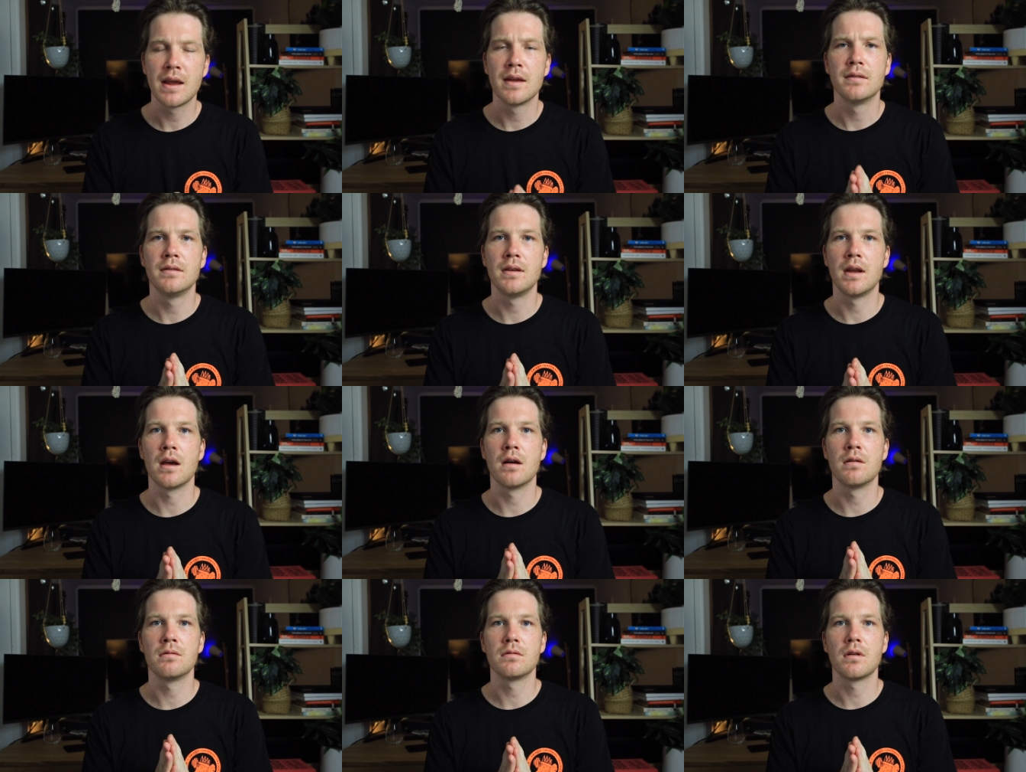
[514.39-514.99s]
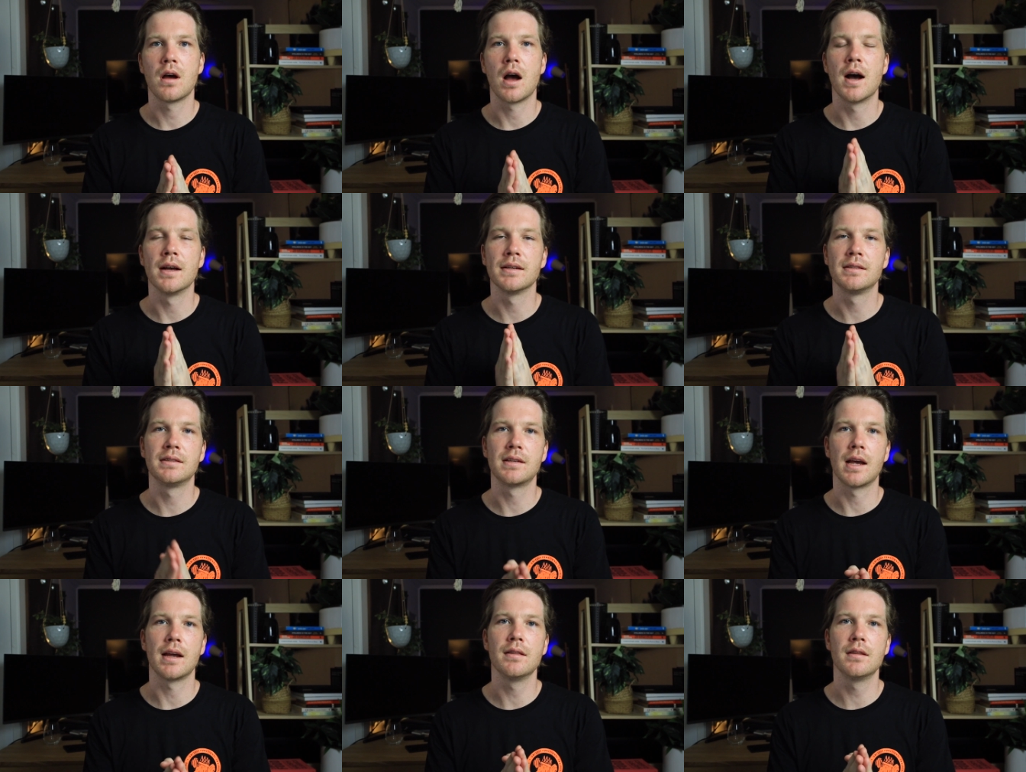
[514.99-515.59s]
Now, I
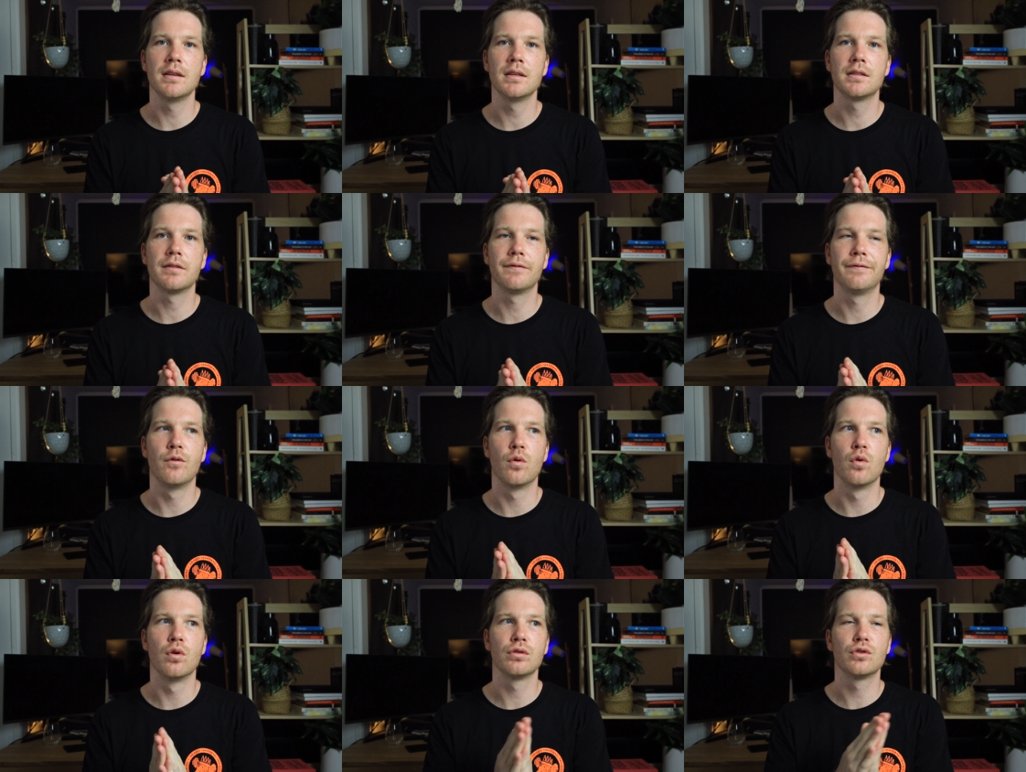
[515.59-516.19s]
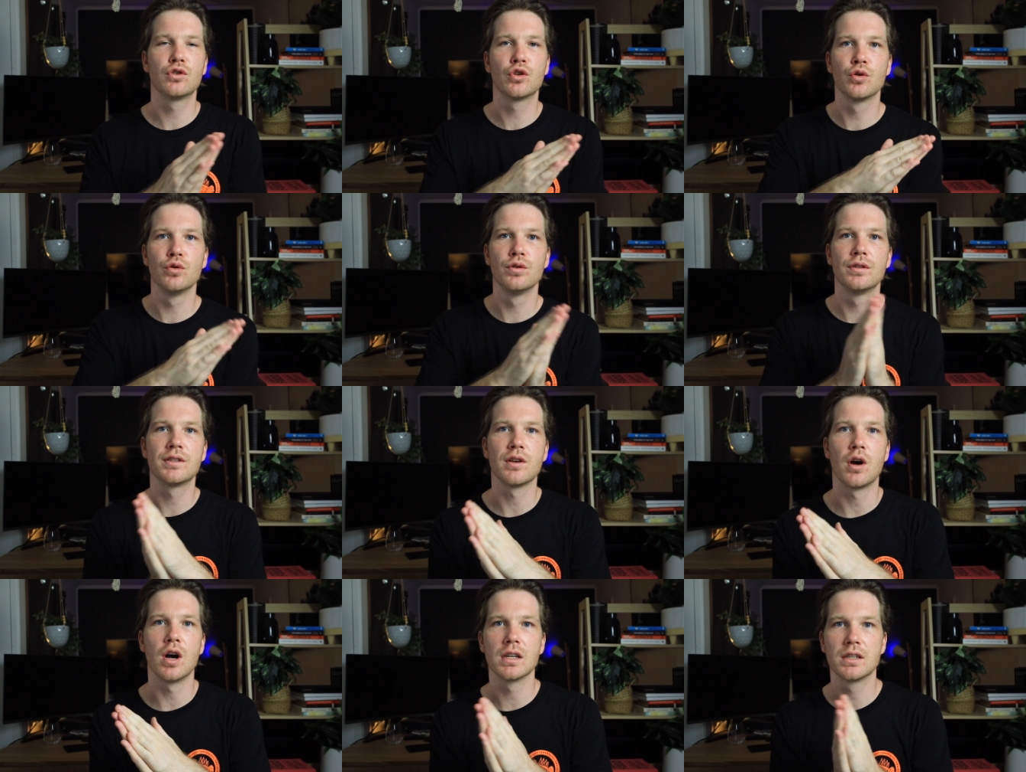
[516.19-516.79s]
say this for two
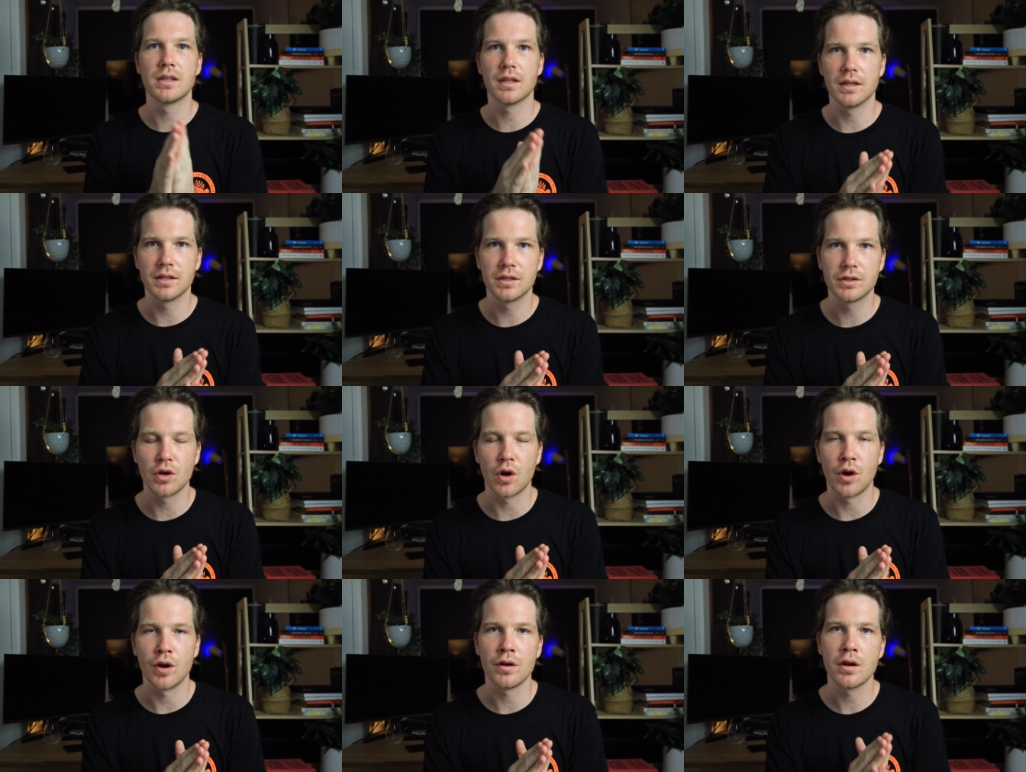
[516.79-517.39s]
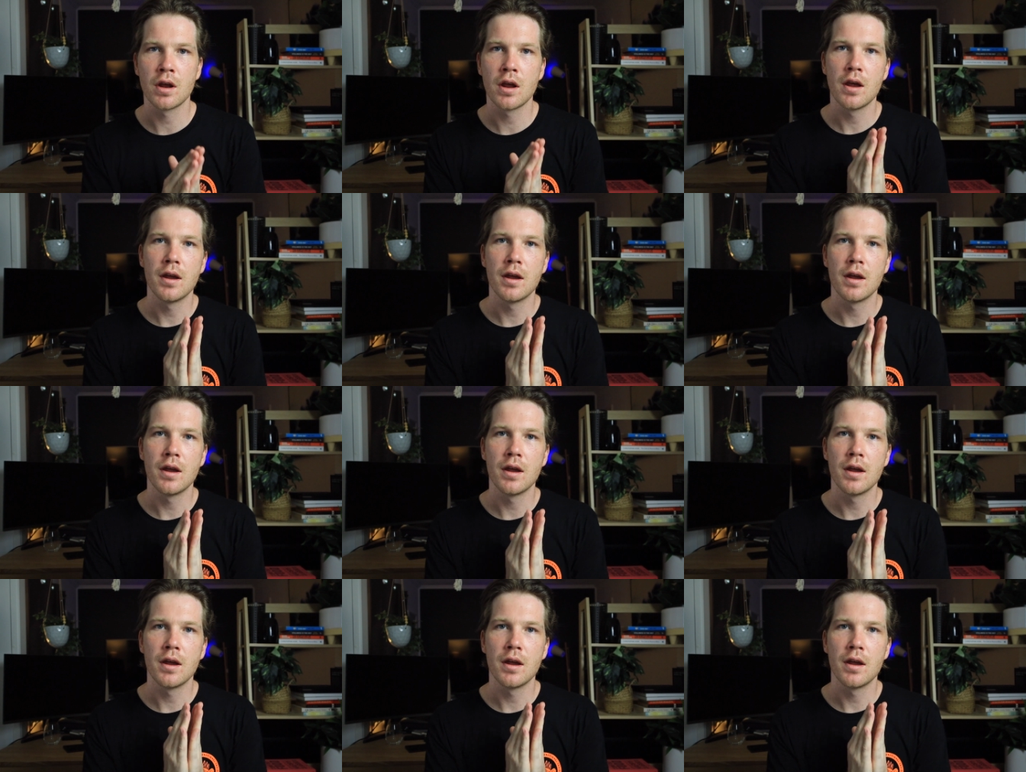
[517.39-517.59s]
sides of the stone.